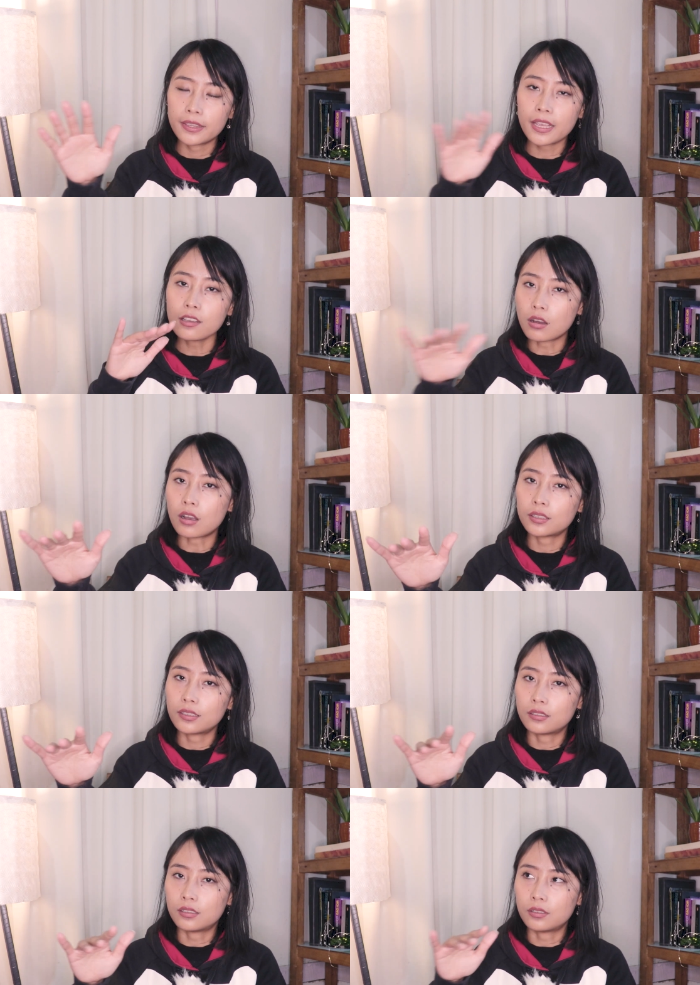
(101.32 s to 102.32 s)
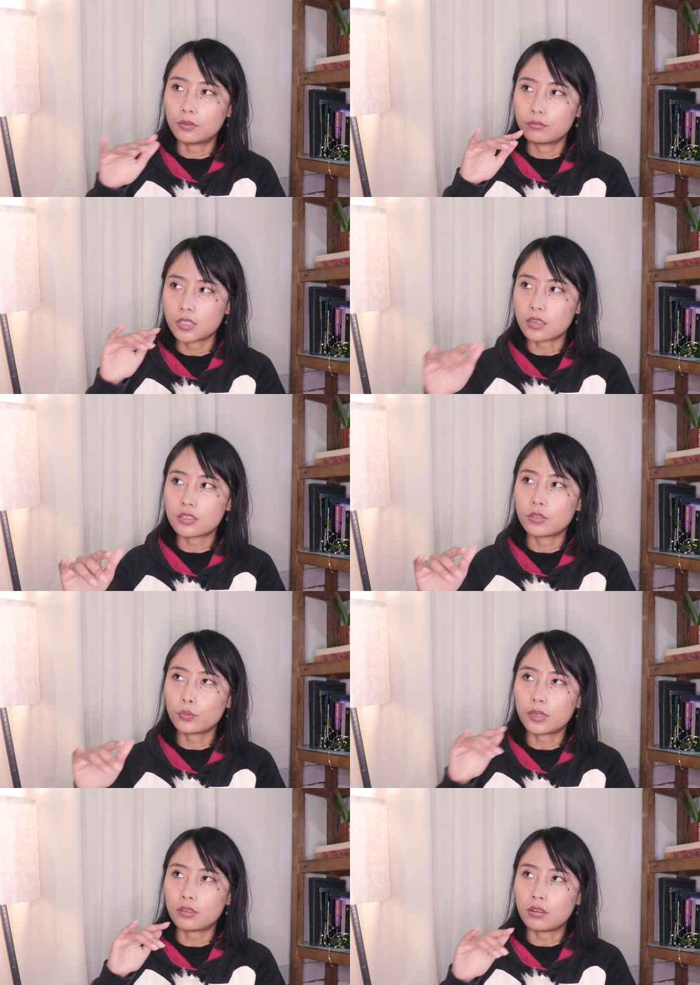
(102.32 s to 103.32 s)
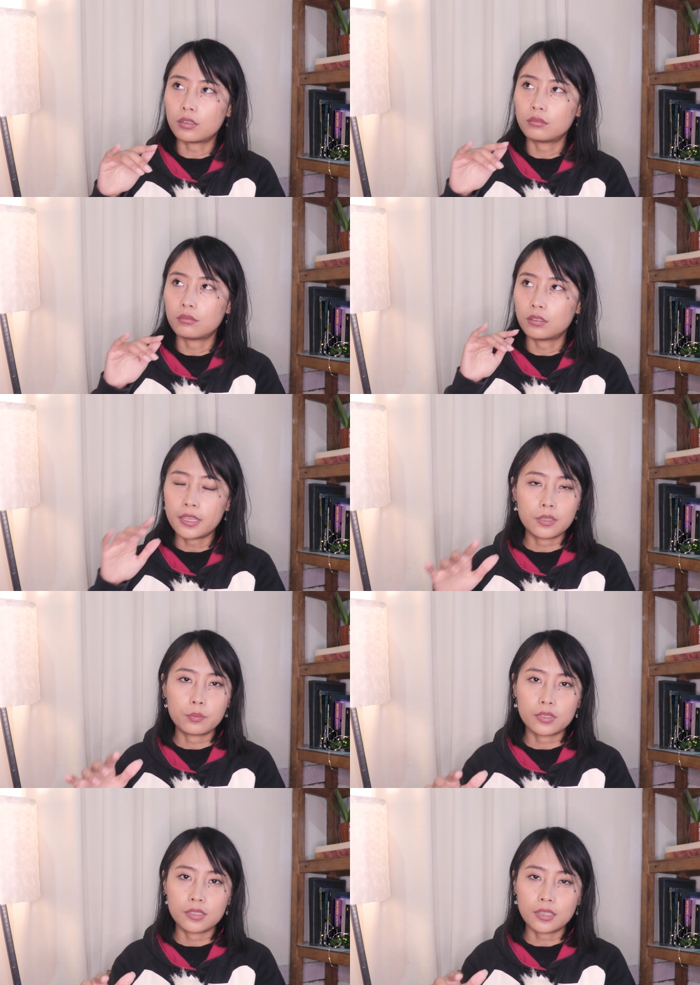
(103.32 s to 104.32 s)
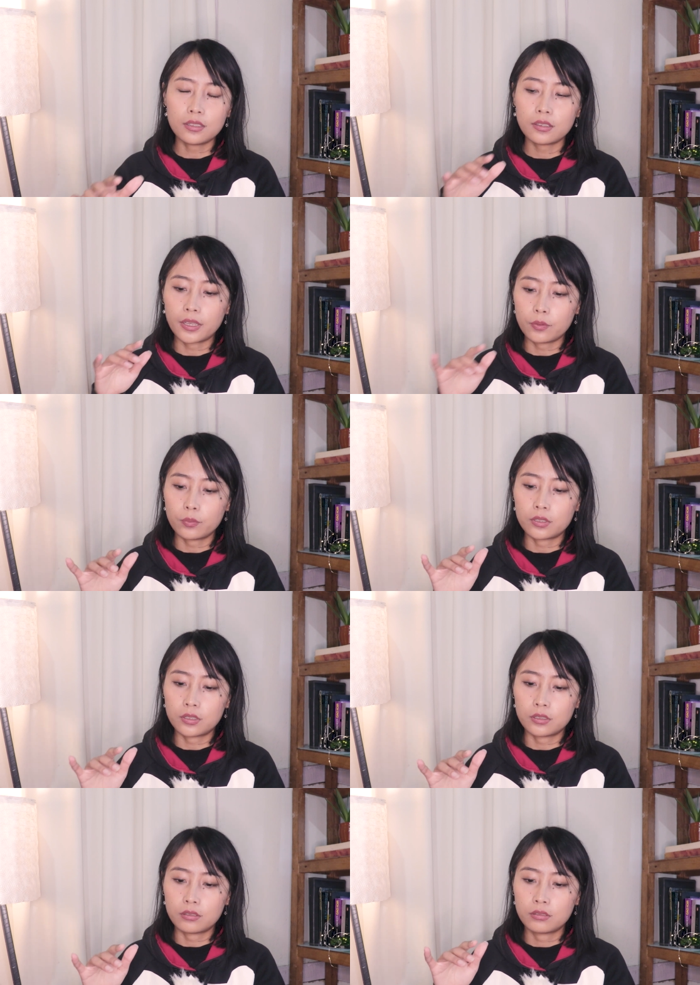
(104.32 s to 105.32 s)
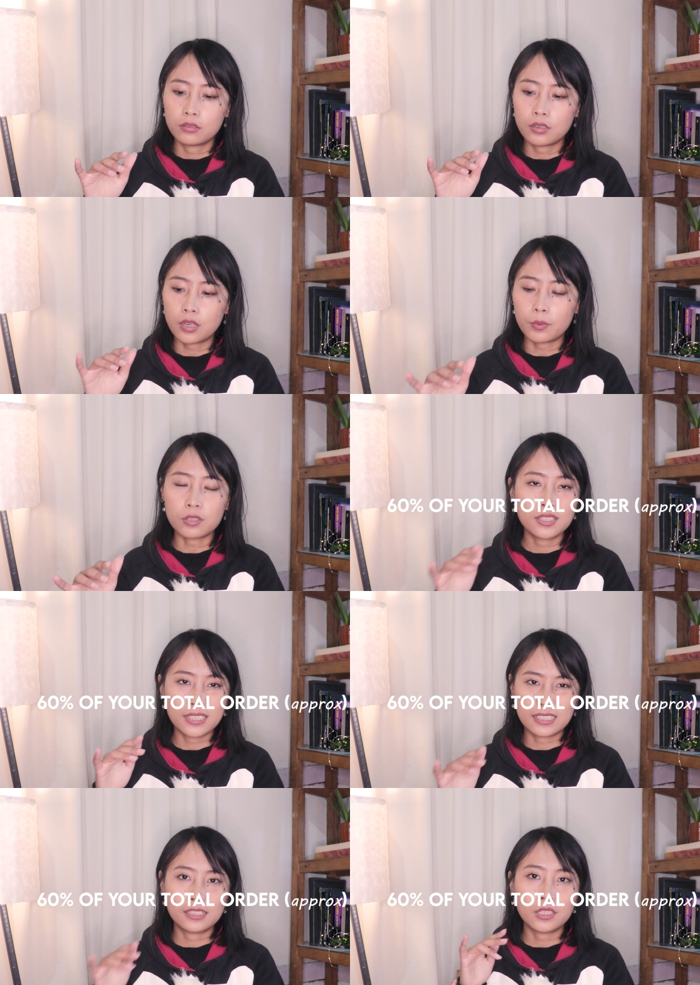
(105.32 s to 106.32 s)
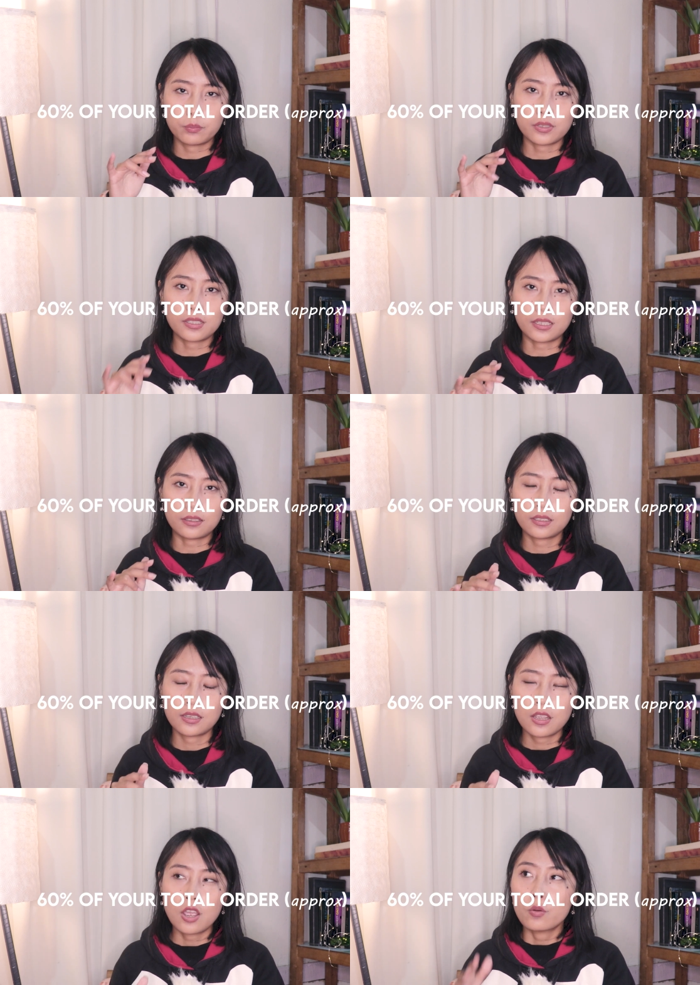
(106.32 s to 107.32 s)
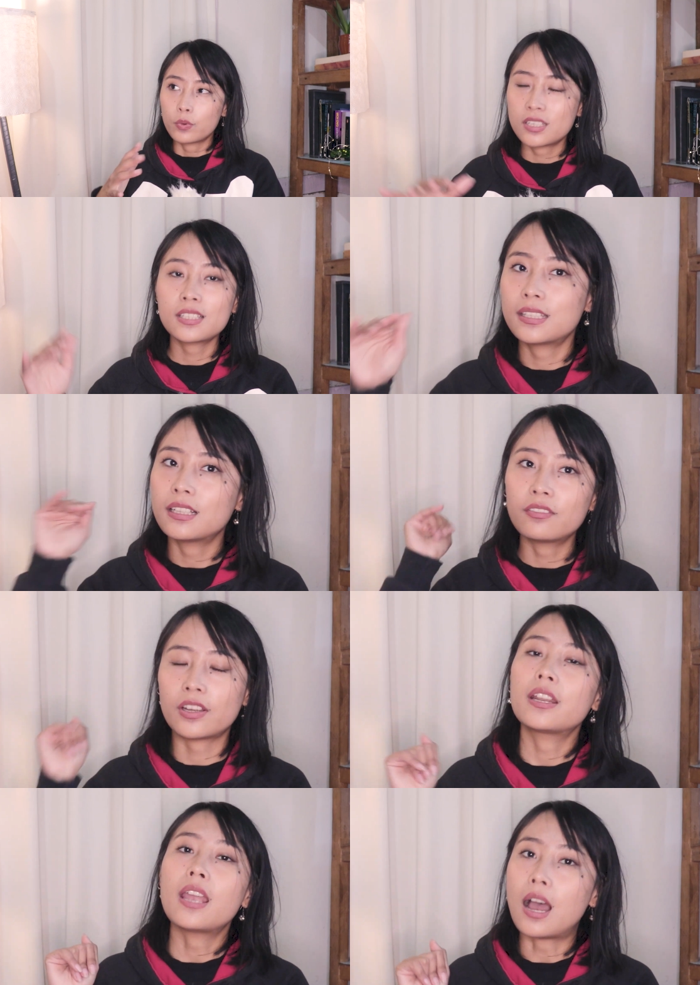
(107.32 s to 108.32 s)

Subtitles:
Thank God the charges were not 80%, they were about 60%, which is still very